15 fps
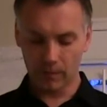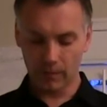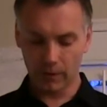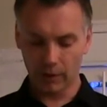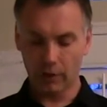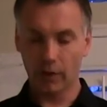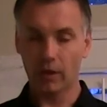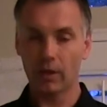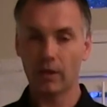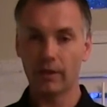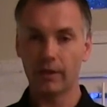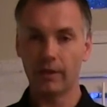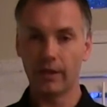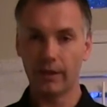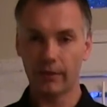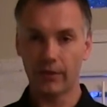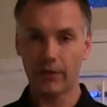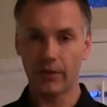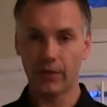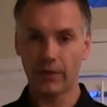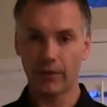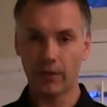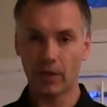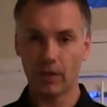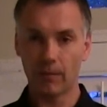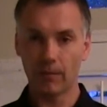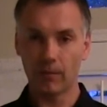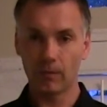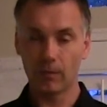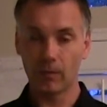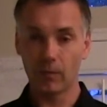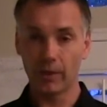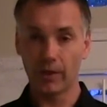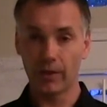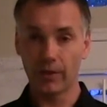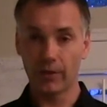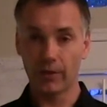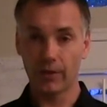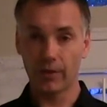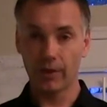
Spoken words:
internal differences from Windows